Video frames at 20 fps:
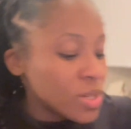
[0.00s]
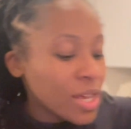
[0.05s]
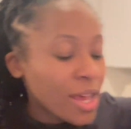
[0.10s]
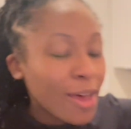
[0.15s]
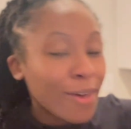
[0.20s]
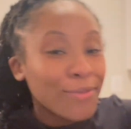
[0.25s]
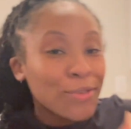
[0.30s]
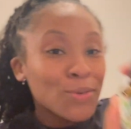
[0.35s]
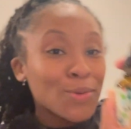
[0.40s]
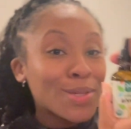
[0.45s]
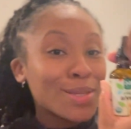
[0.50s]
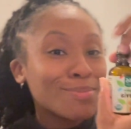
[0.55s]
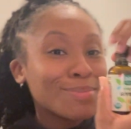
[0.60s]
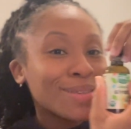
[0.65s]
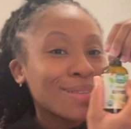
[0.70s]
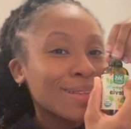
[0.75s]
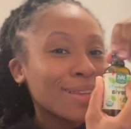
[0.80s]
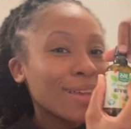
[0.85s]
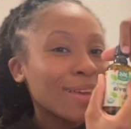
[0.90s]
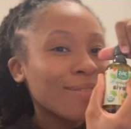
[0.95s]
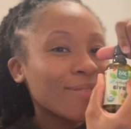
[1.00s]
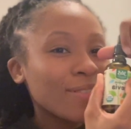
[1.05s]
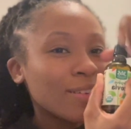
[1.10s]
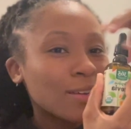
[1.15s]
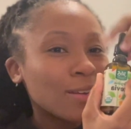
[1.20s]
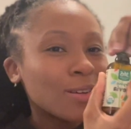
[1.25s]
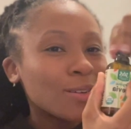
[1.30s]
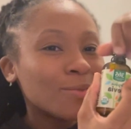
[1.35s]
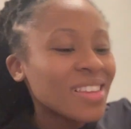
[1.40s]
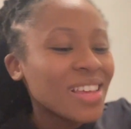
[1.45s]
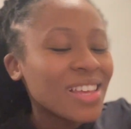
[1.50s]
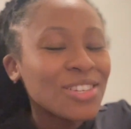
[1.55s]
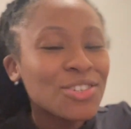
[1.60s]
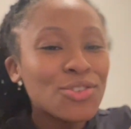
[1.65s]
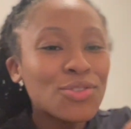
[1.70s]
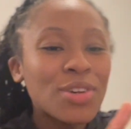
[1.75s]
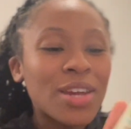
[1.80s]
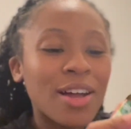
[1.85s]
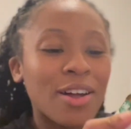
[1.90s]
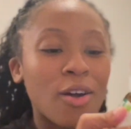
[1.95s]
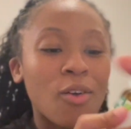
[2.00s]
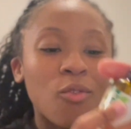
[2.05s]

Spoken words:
have you some stevia, because you're not gonna